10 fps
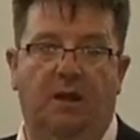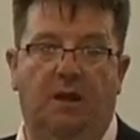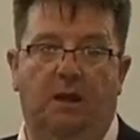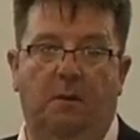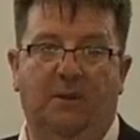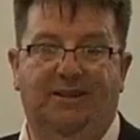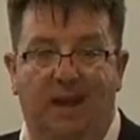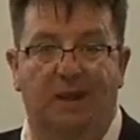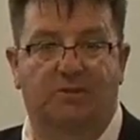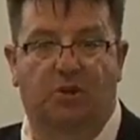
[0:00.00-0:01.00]
But
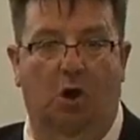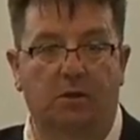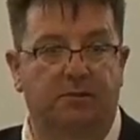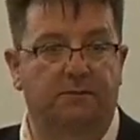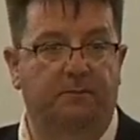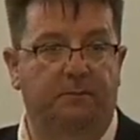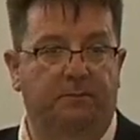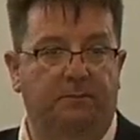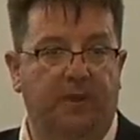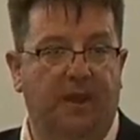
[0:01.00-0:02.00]
thanks God,
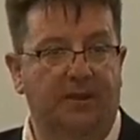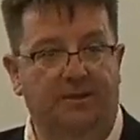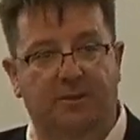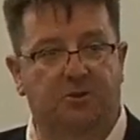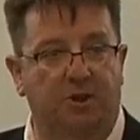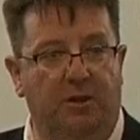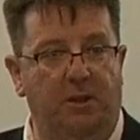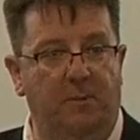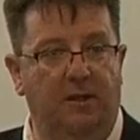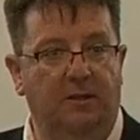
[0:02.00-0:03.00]
this
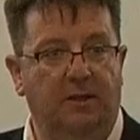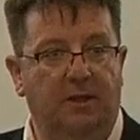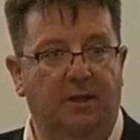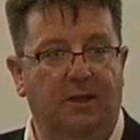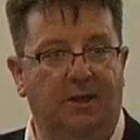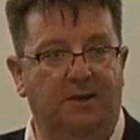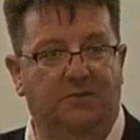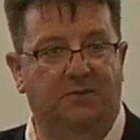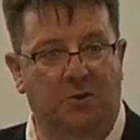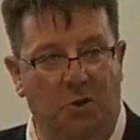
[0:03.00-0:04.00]
gentleman is
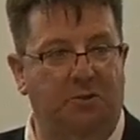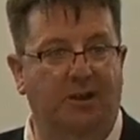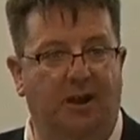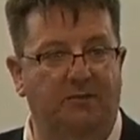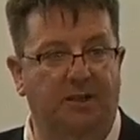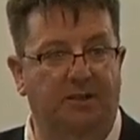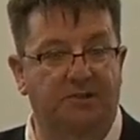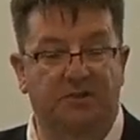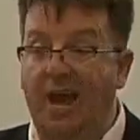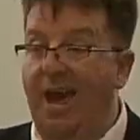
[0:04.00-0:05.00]
not an Adventist,
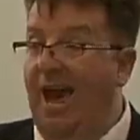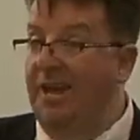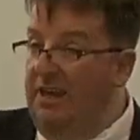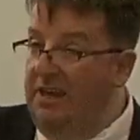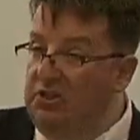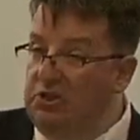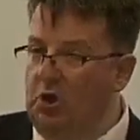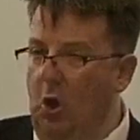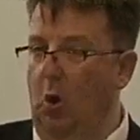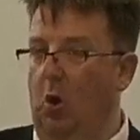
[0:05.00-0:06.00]
and he
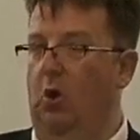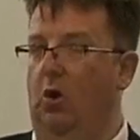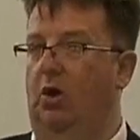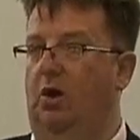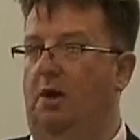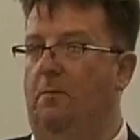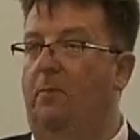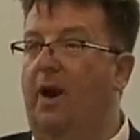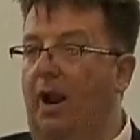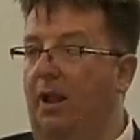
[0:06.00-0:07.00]
saw
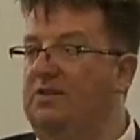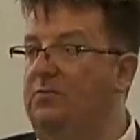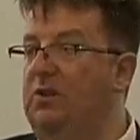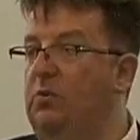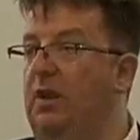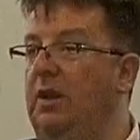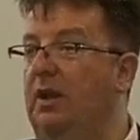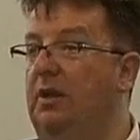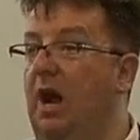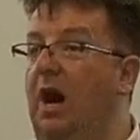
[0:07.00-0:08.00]
parallels between the
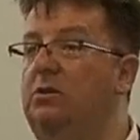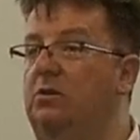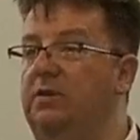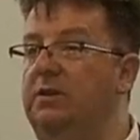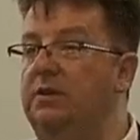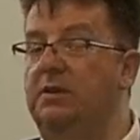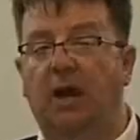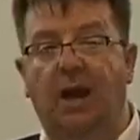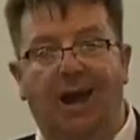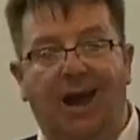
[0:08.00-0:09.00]
Garden of Eden
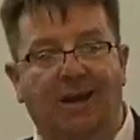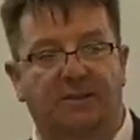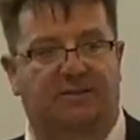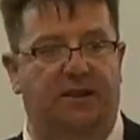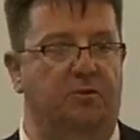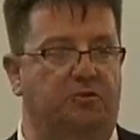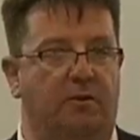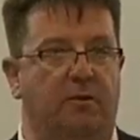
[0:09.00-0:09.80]
and sanctuary.